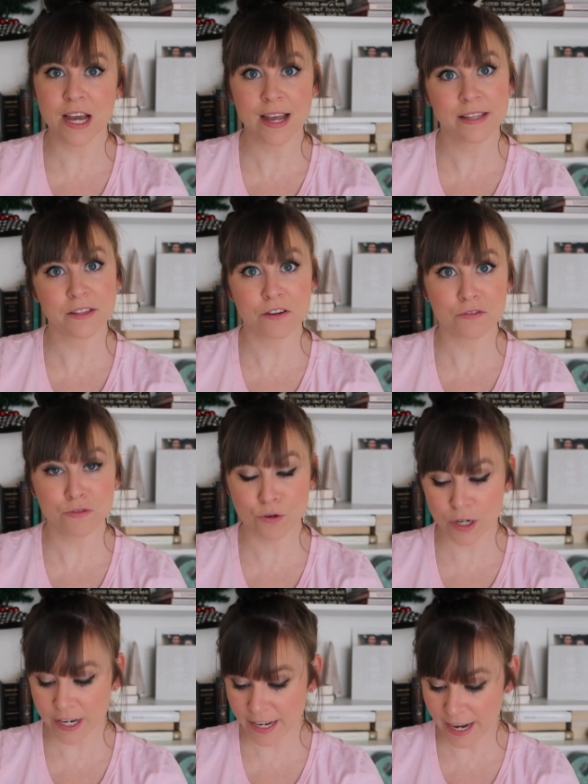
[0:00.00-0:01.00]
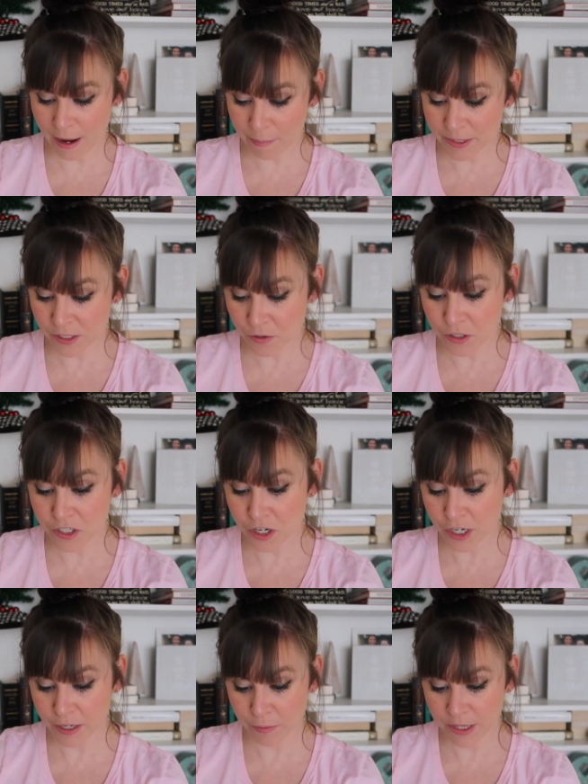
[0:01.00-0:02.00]
high and low for and happened to go to
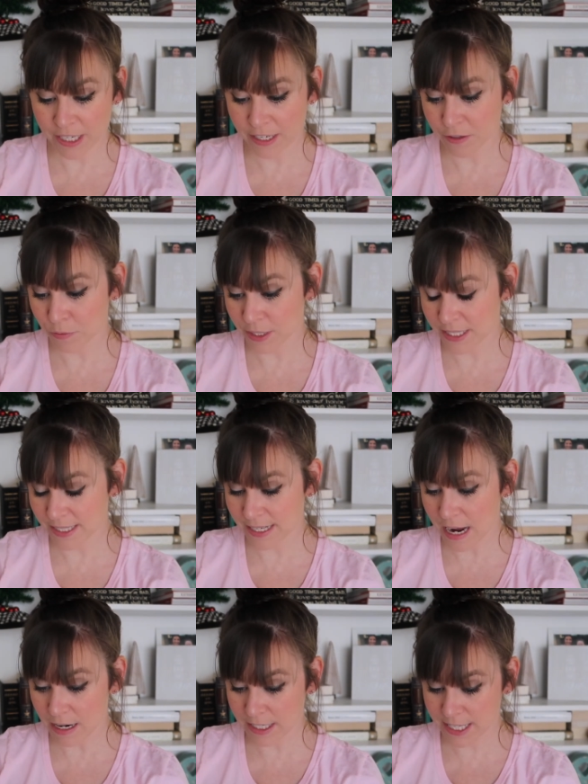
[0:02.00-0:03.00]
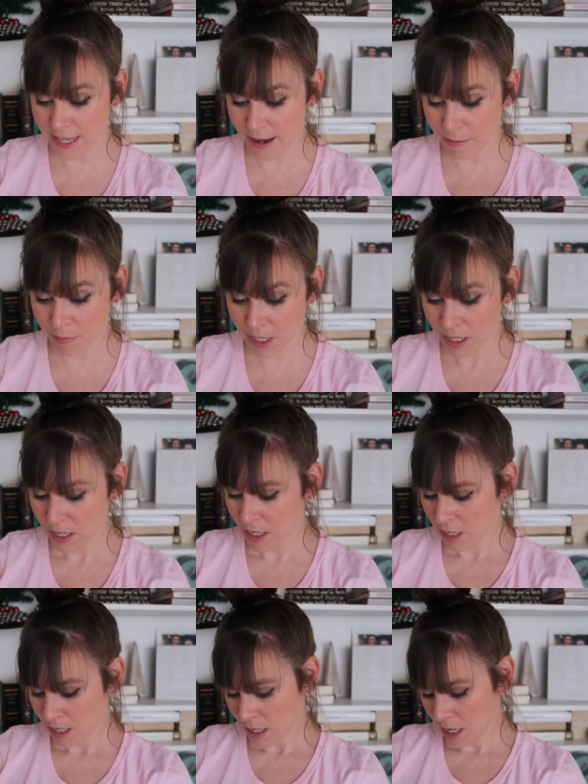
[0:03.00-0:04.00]
Target when they had restocked them
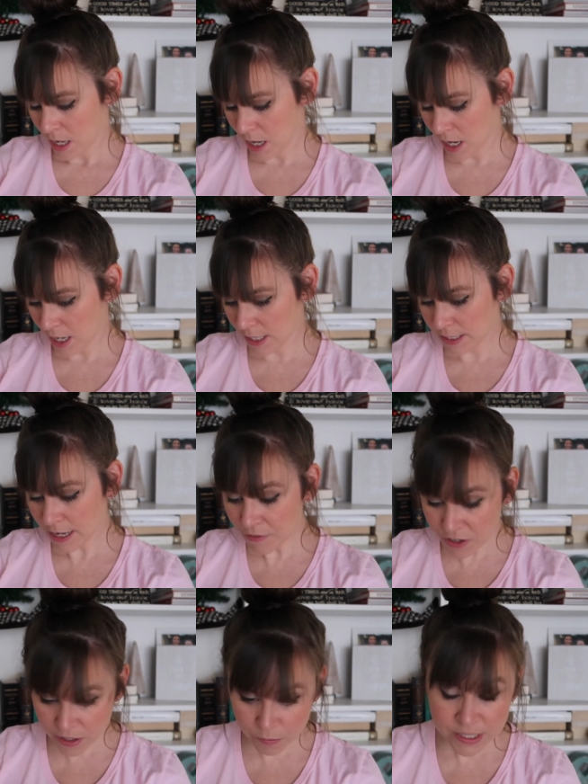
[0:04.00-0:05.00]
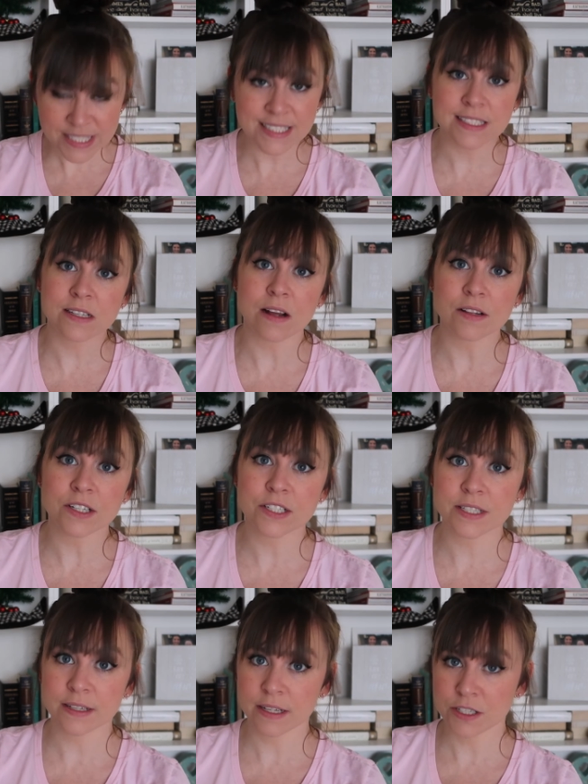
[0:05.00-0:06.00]
and everything was six
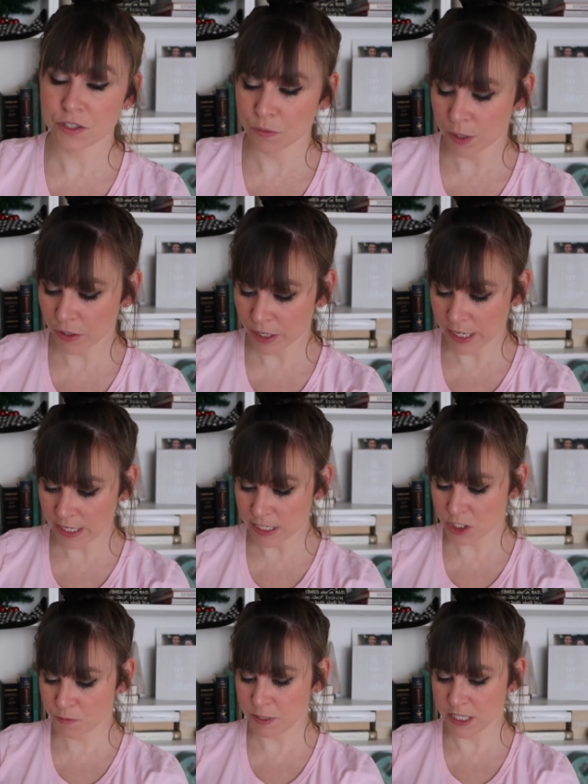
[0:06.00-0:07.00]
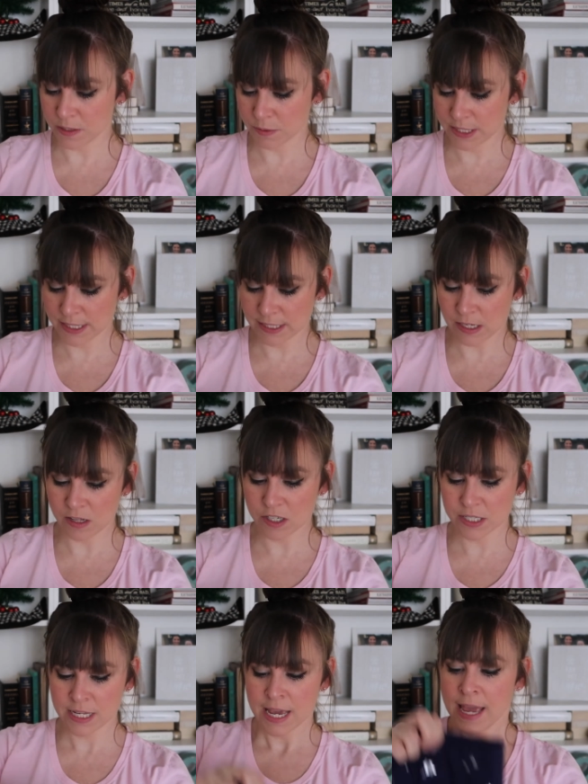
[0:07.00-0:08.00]
dollars in case you're wondering each piece was six
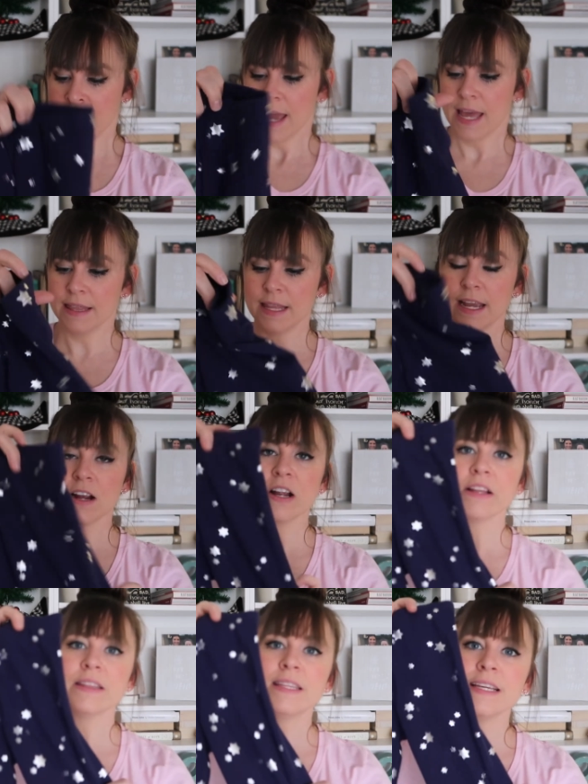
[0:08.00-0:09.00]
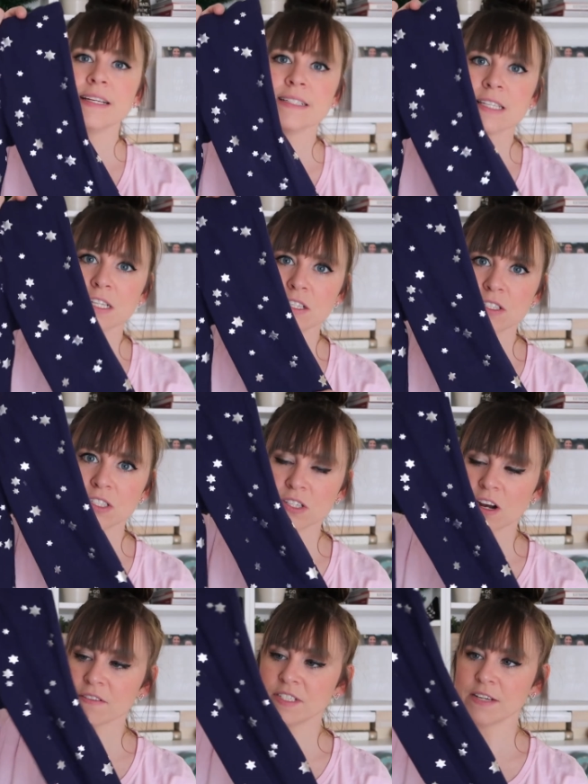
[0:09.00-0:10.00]
dollars and they are these
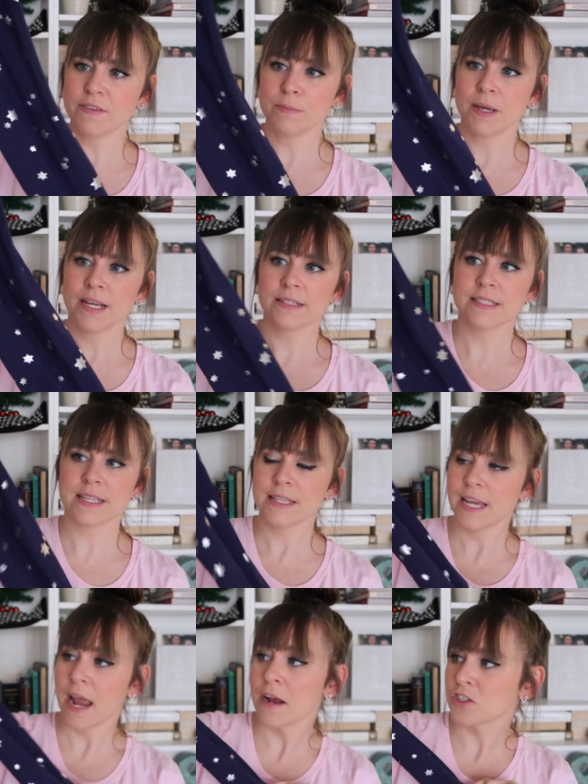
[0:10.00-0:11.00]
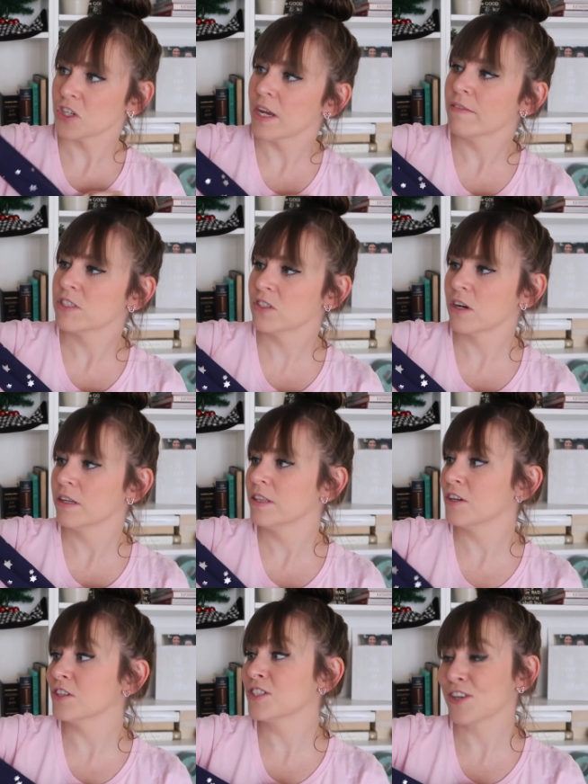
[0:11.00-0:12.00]
Star of David pants and they actually have a star
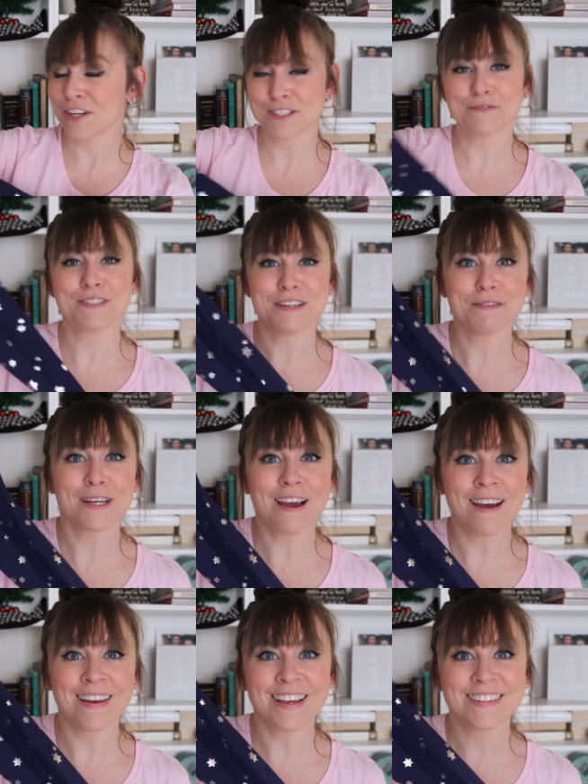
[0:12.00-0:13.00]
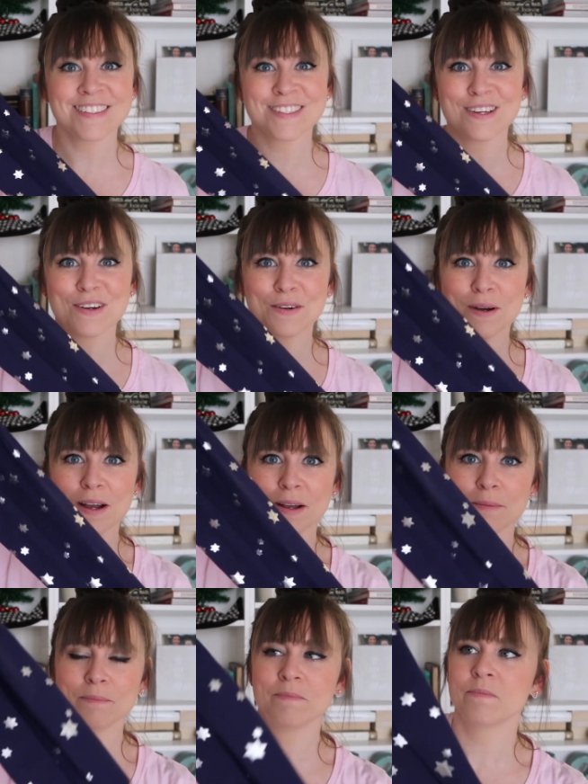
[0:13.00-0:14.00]
there are stars of David on it so
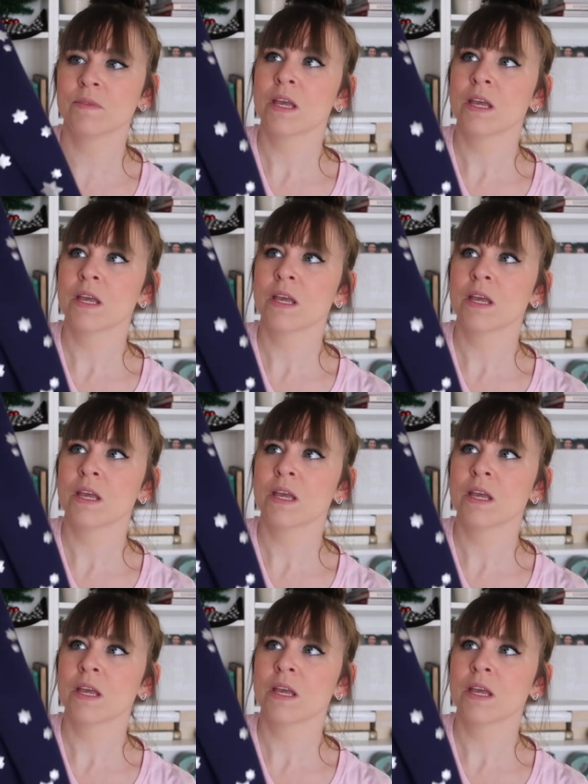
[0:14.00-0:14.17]
um,